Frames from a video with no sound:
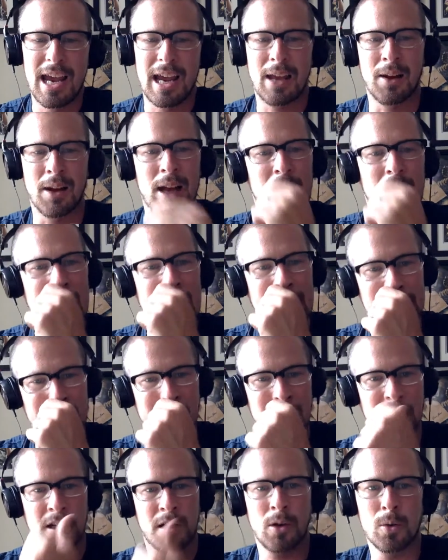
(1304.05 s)
and actually
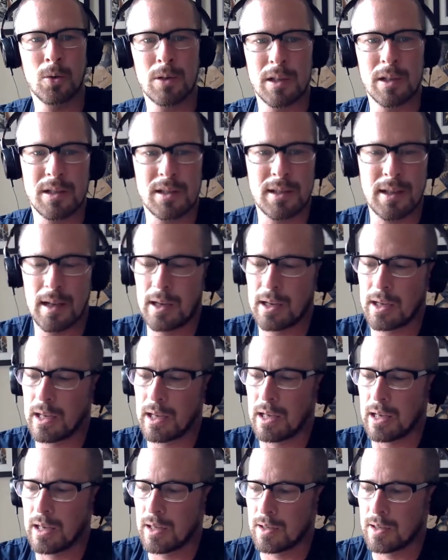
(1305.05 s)
the coolest thing
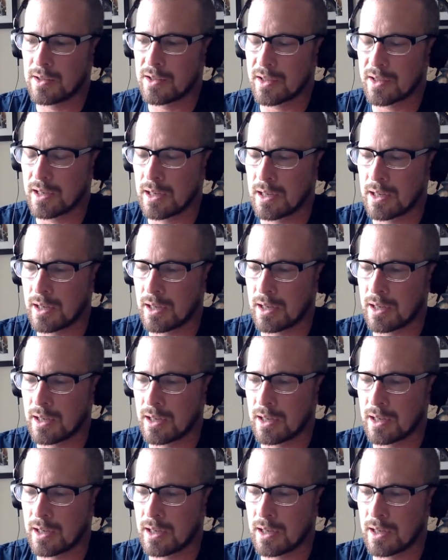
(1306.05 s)
is,